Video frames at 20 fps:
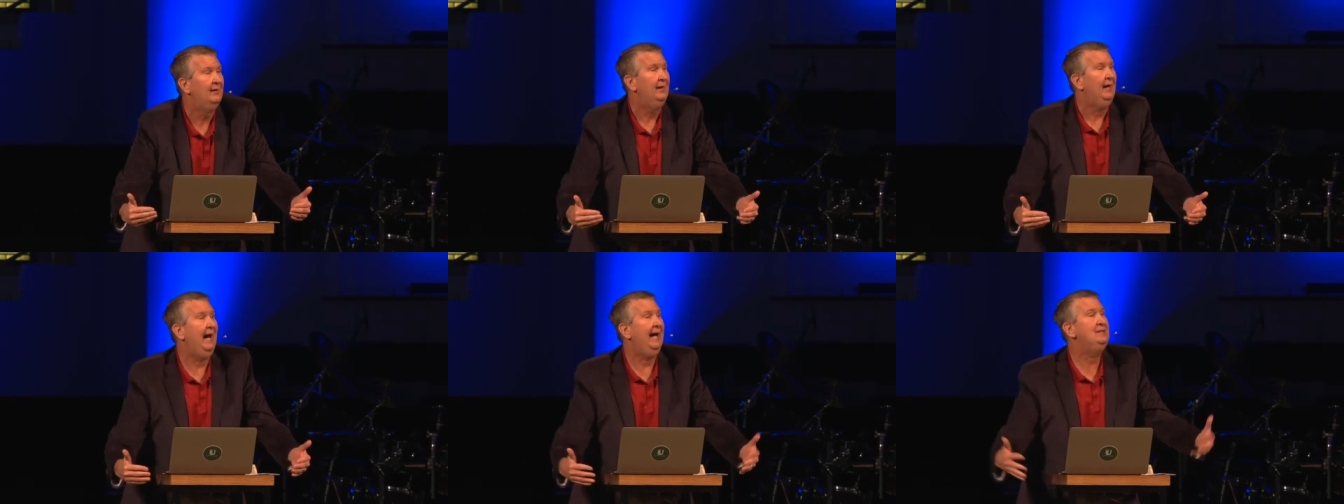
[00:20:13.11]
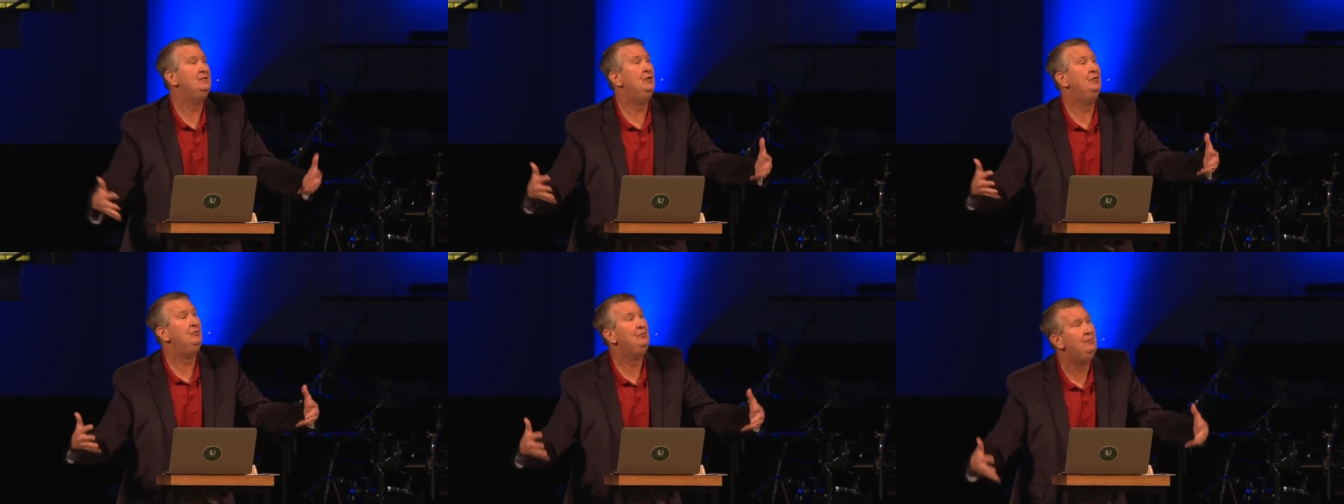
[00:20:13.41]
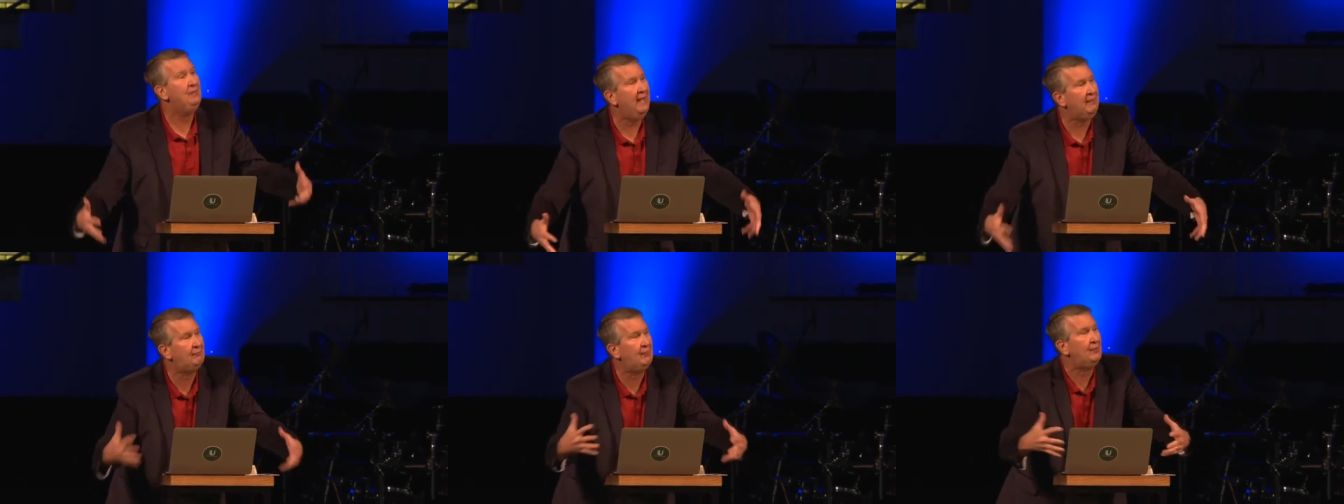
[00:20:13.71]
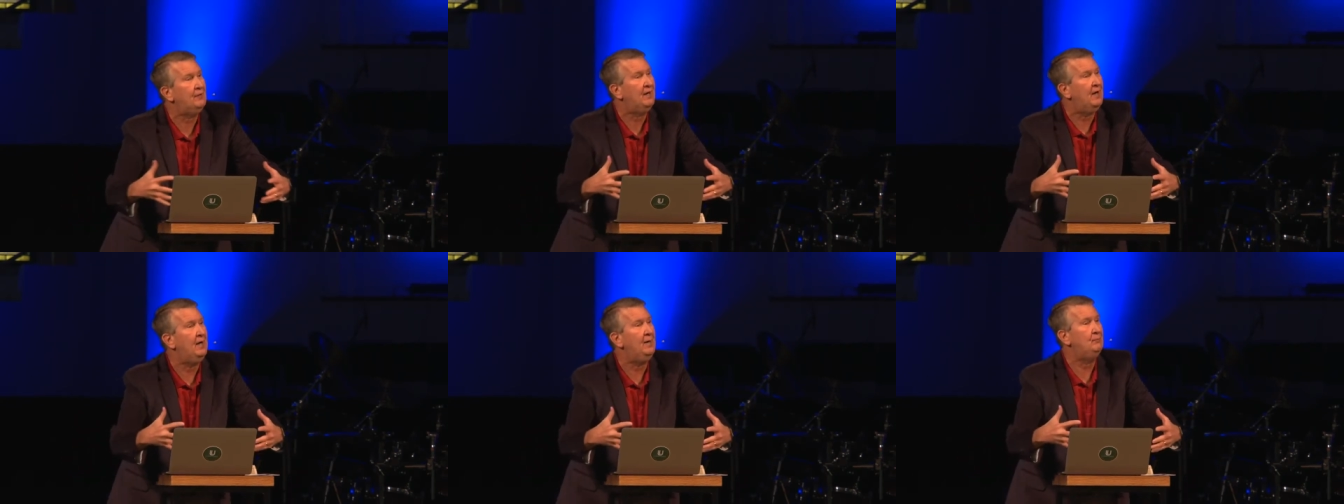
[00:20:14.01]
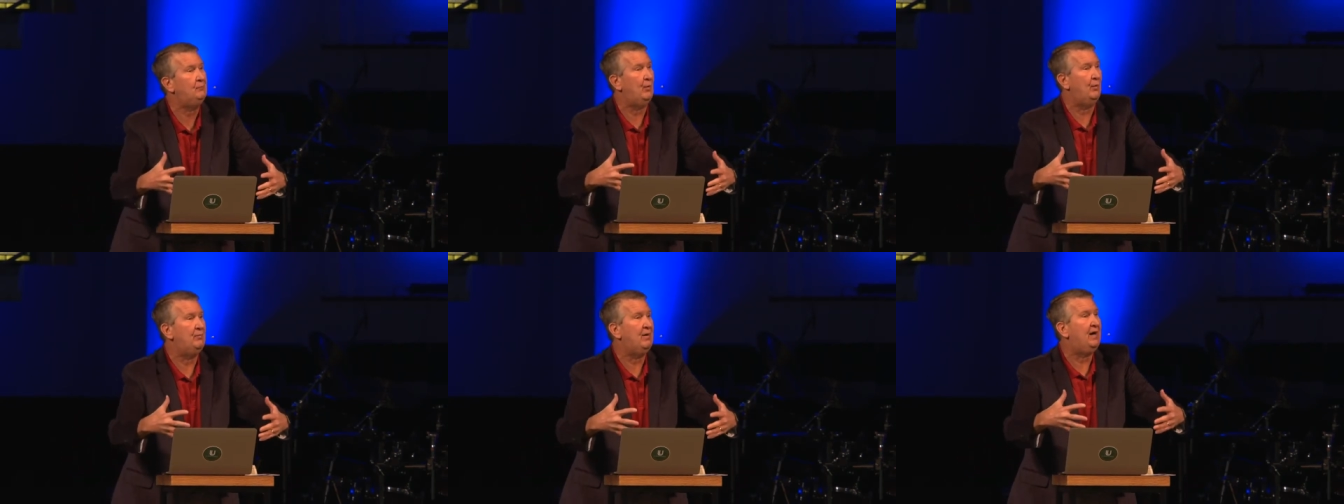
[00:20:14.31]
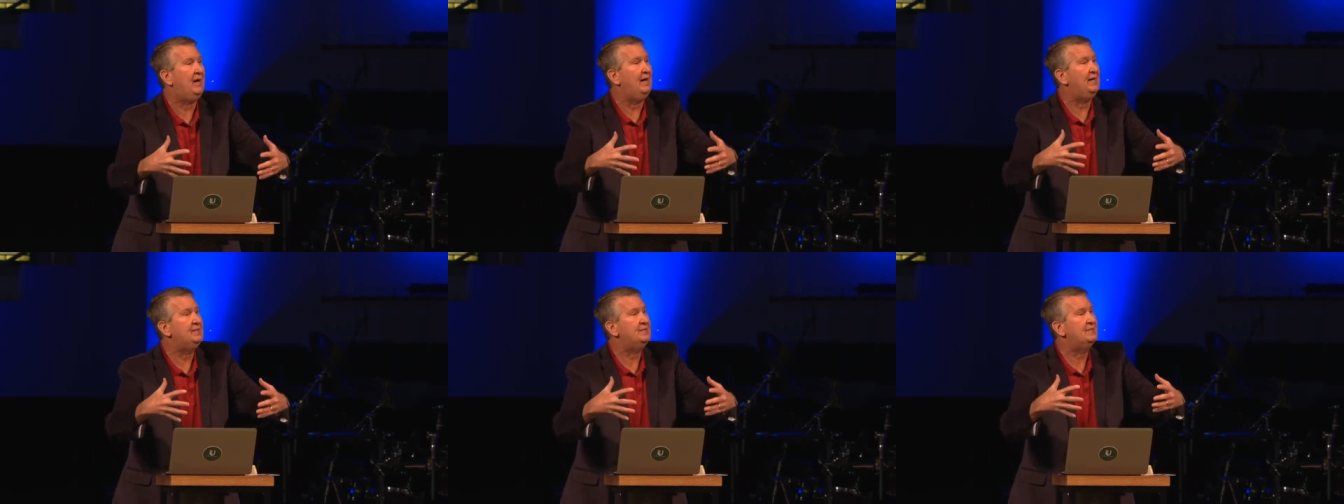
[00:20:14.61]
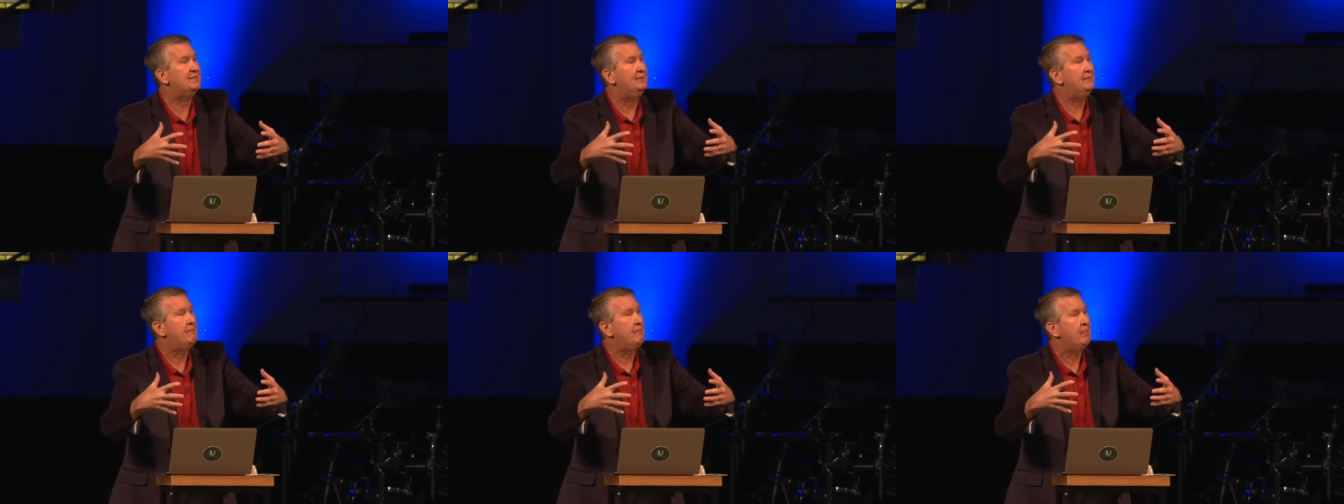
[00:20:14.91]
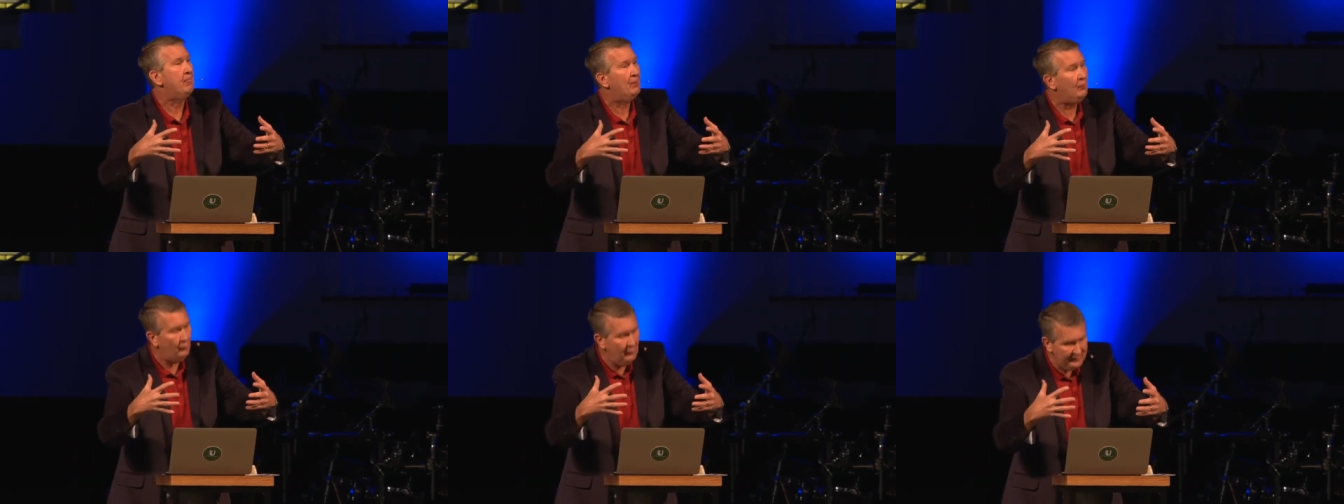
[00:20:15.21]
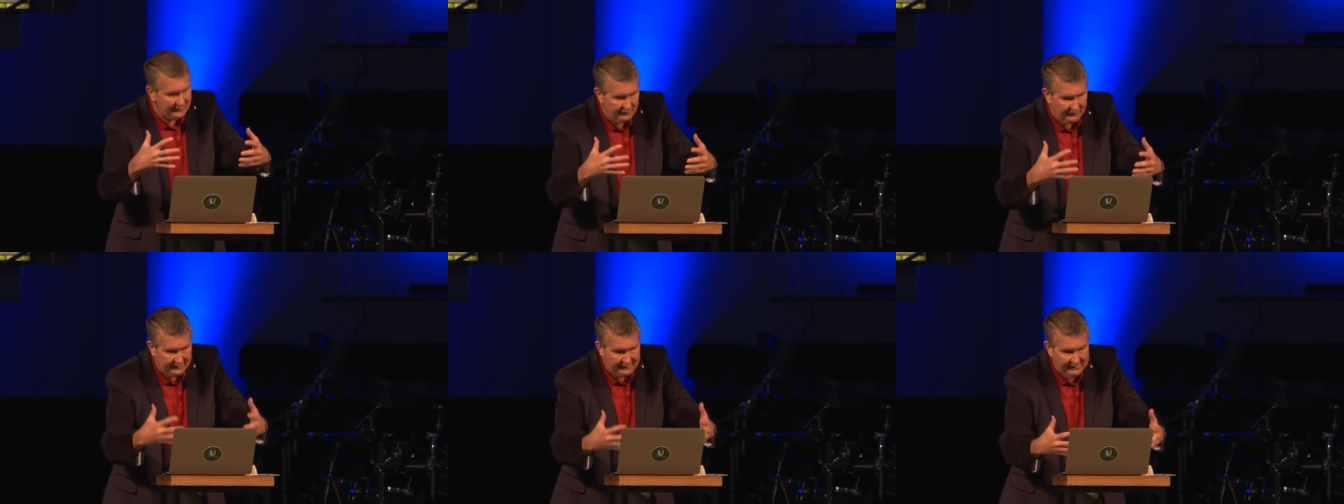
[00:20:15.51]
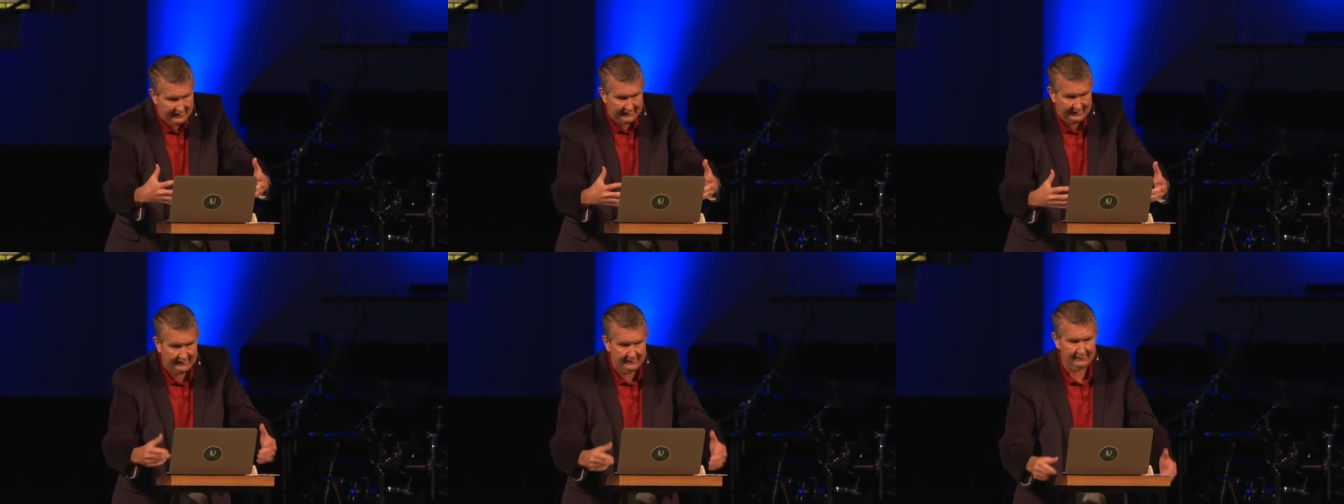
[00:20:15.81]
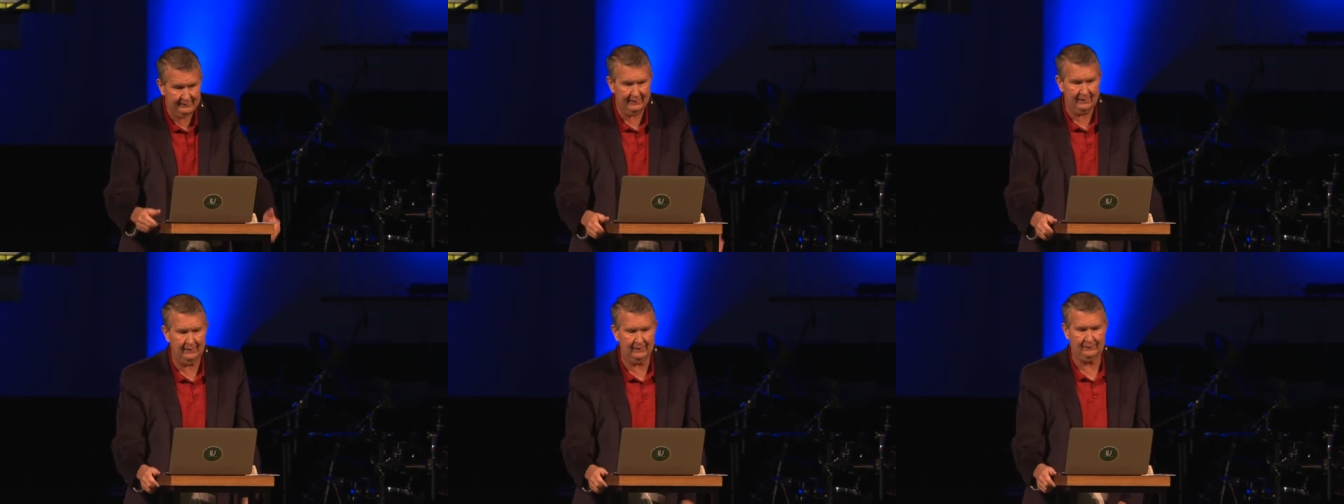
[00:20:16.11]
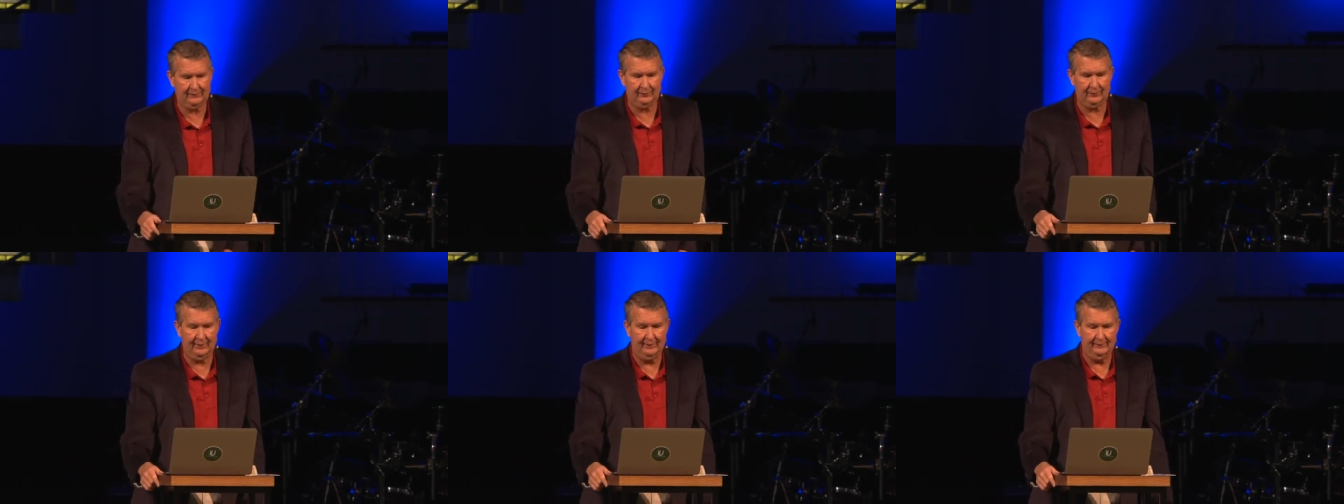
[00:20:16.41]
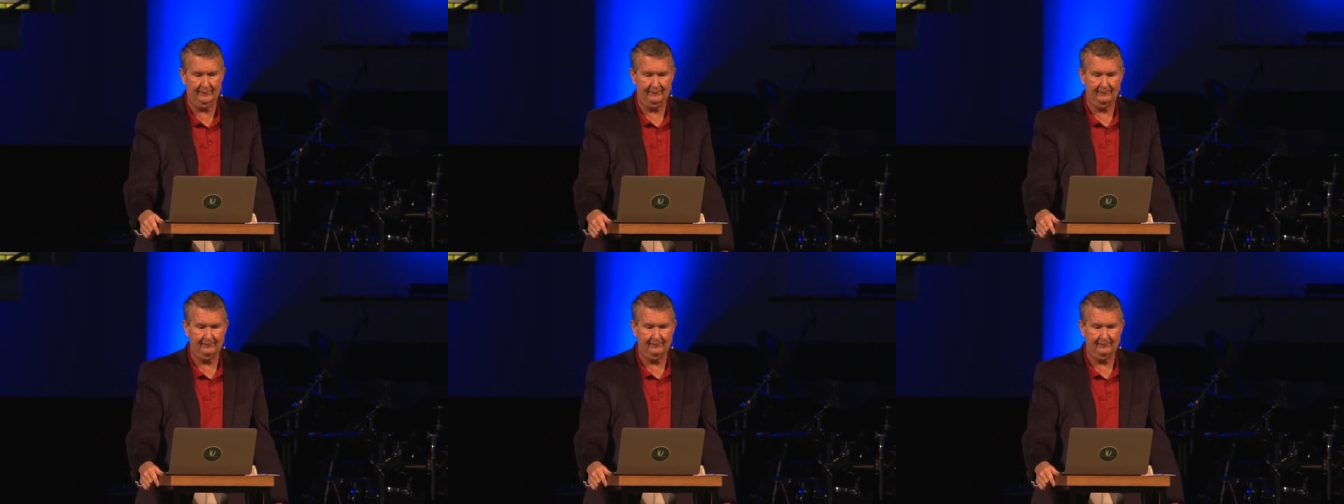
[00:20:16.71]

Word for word: And you never compromise with satanic doctrine.